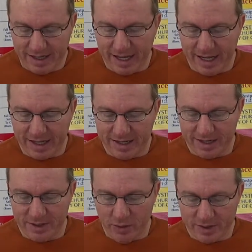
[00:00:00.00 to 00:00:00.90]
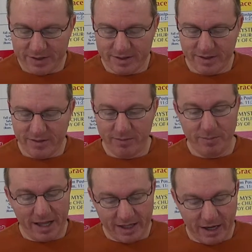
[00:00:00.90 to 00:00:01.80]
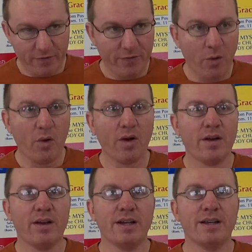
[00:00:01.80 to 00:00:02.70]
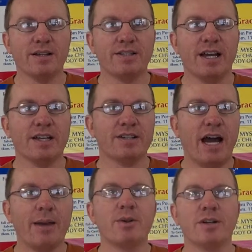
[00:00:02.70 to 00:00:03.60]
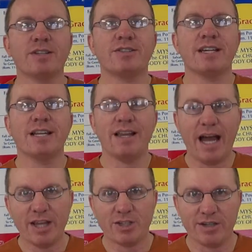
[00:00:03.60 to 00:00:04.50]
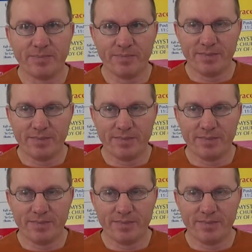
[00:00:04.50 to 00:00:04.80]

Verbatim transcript: And notice Malachi 4 says, I'm going to send Elijah.